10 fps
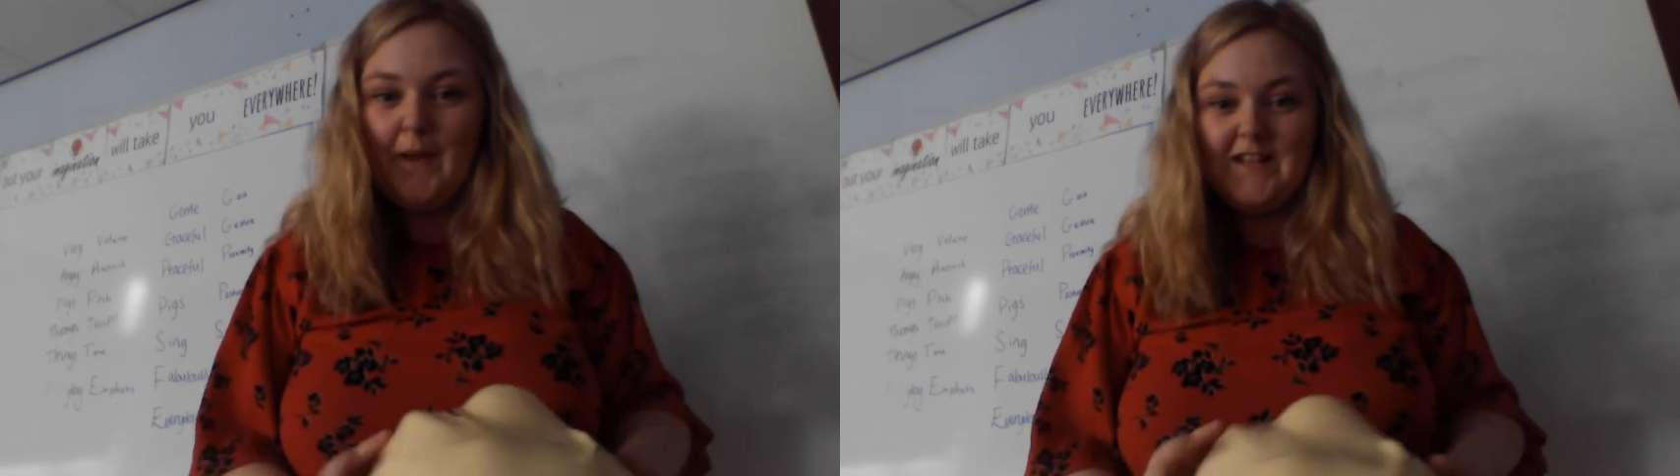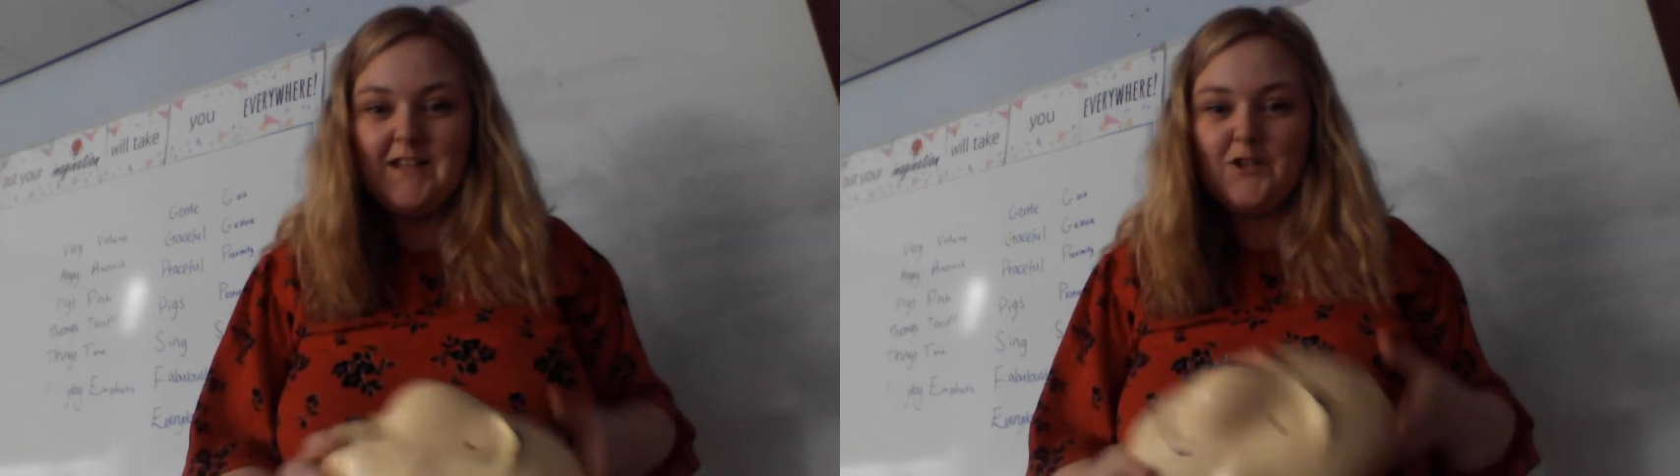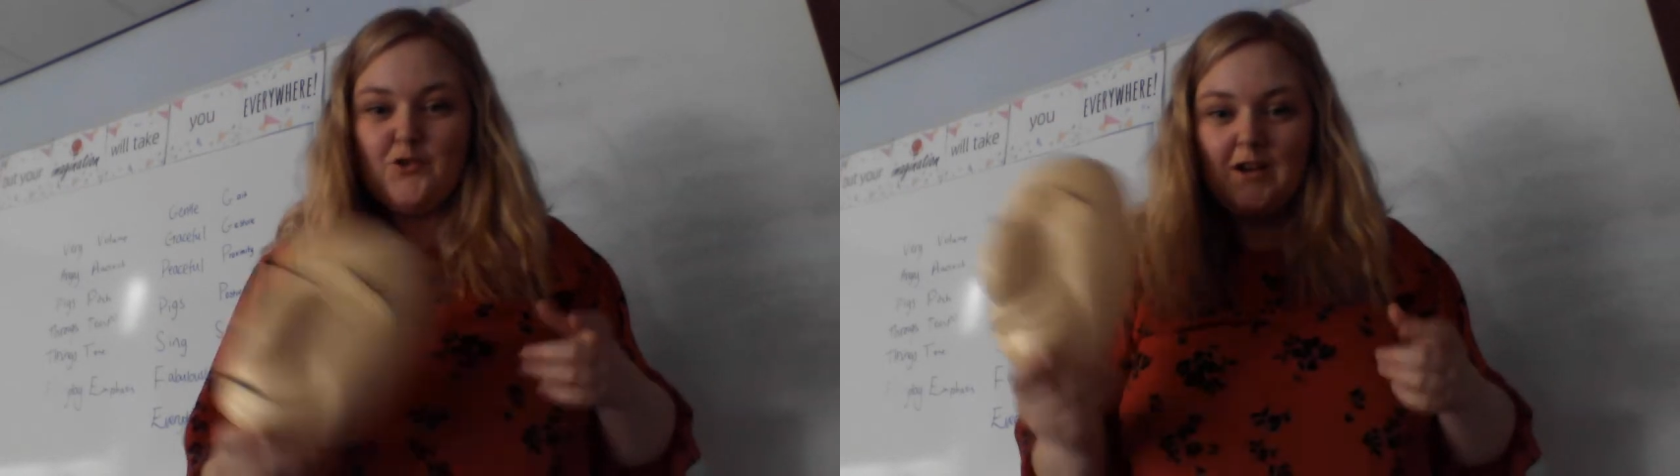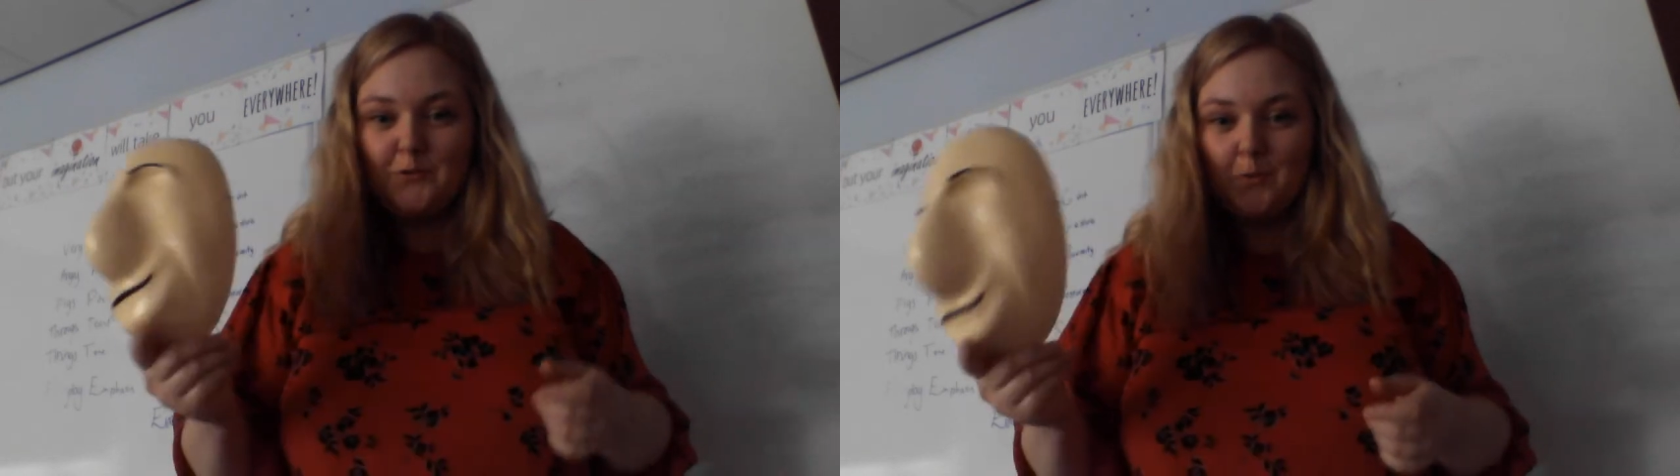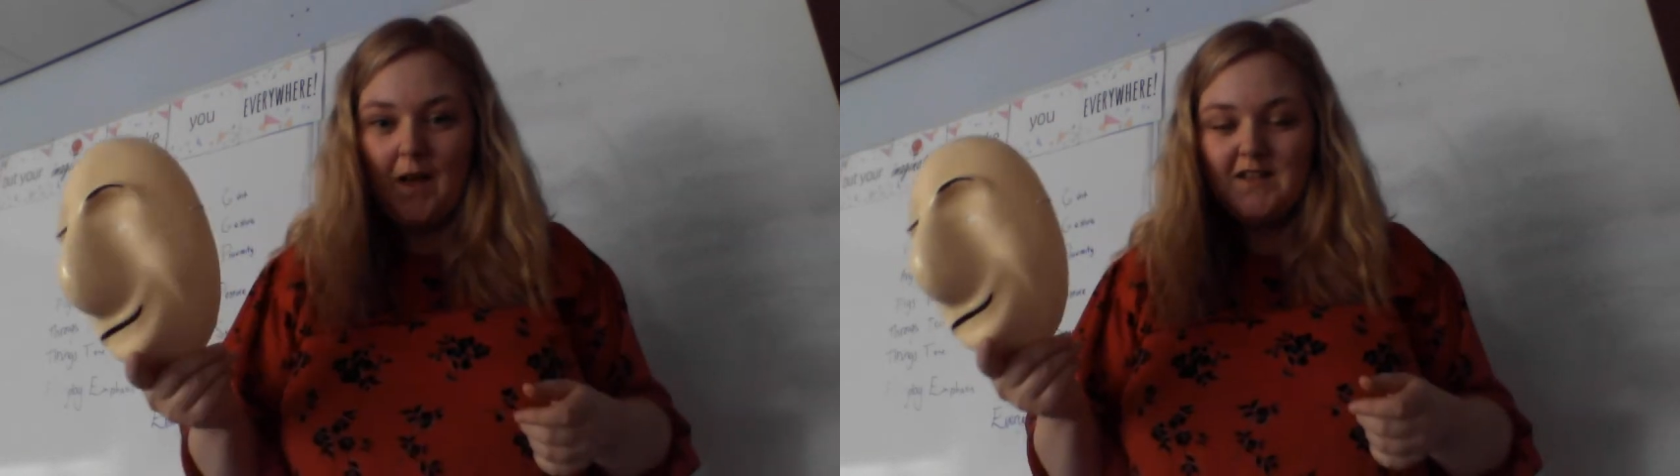basic
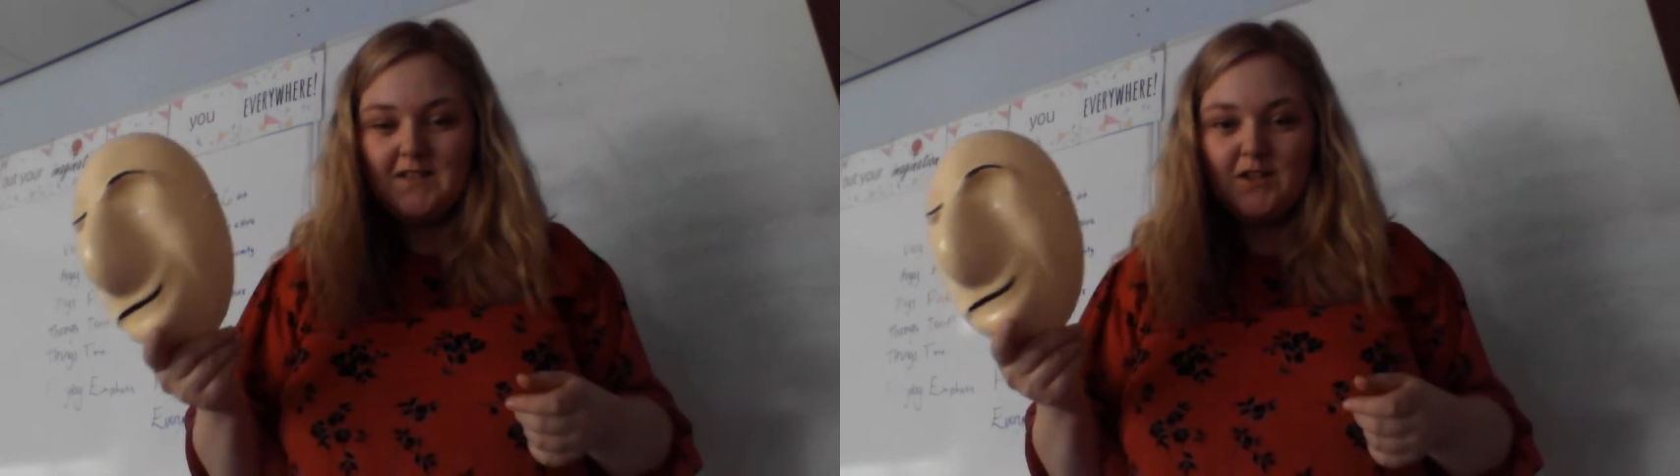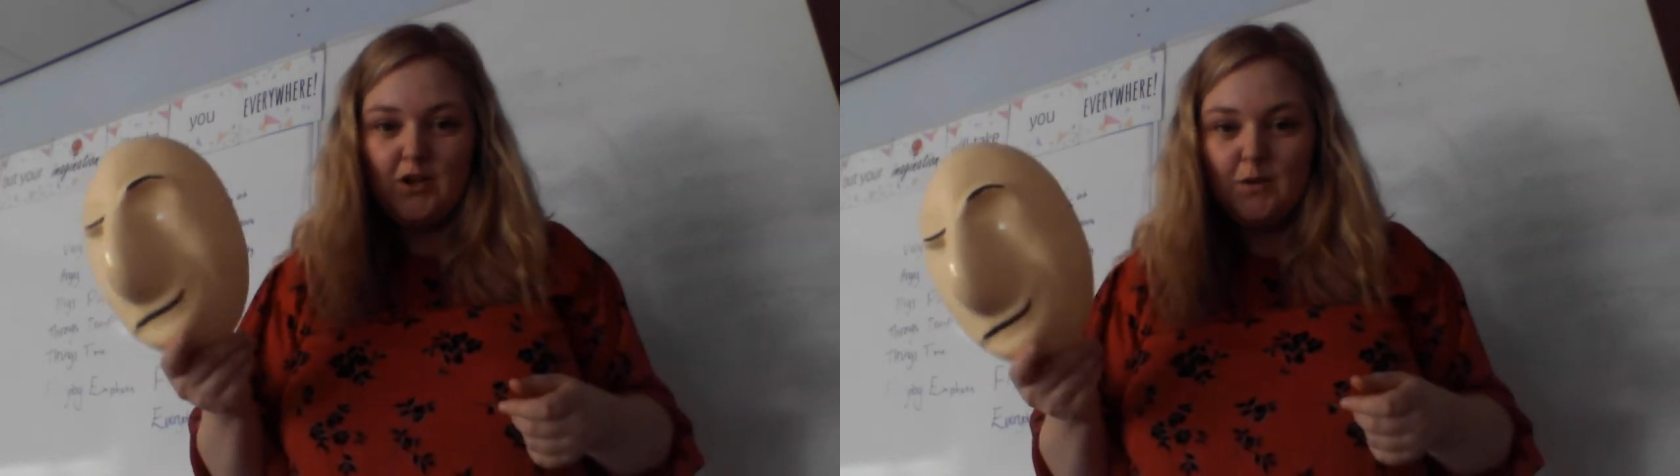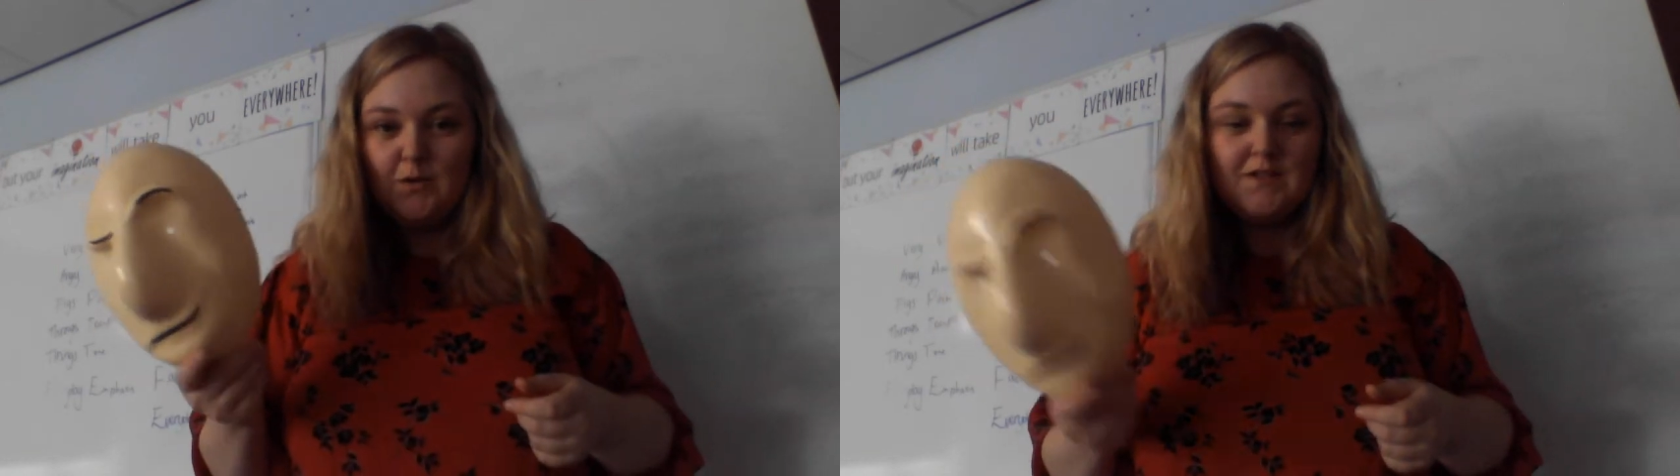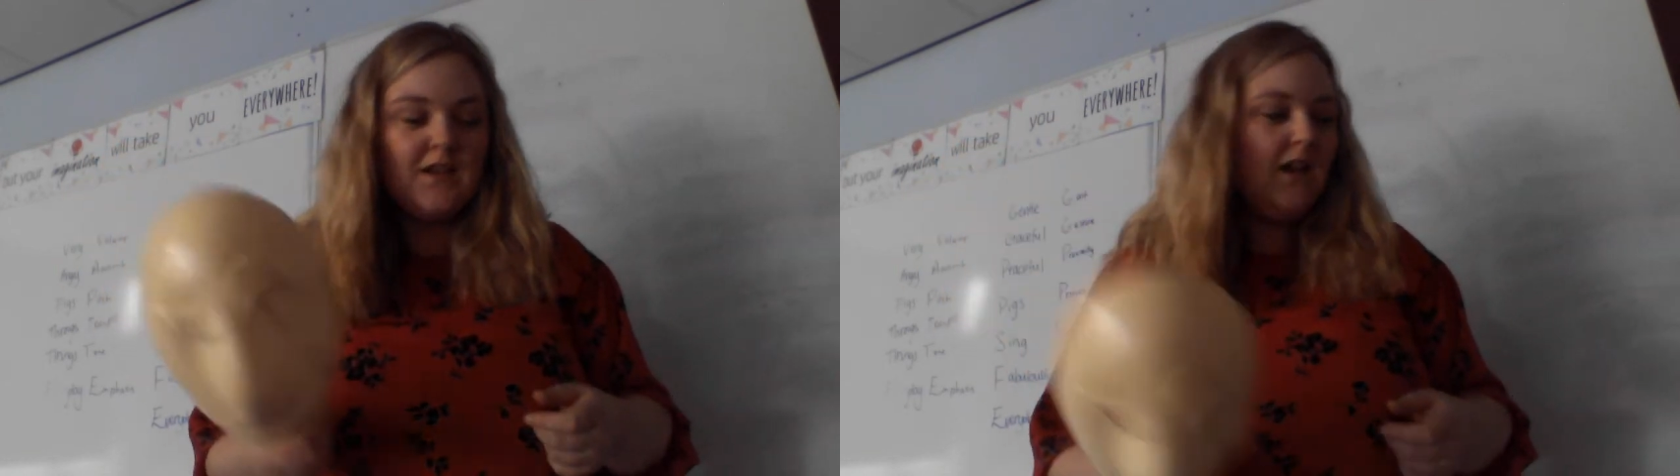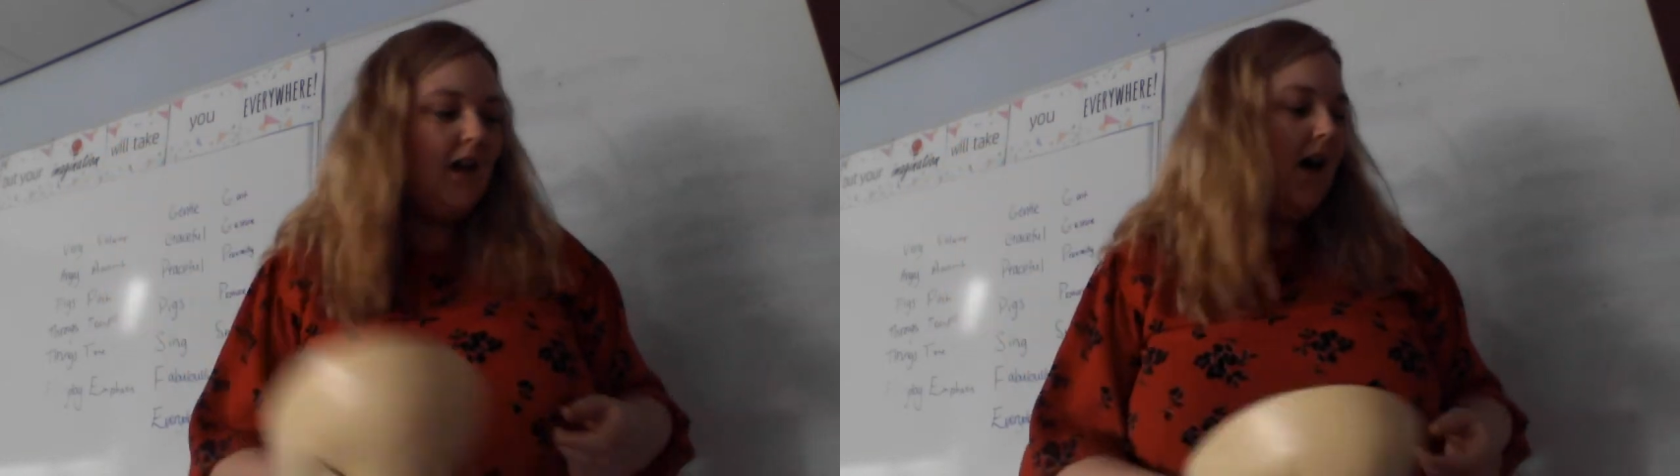trestle mask use.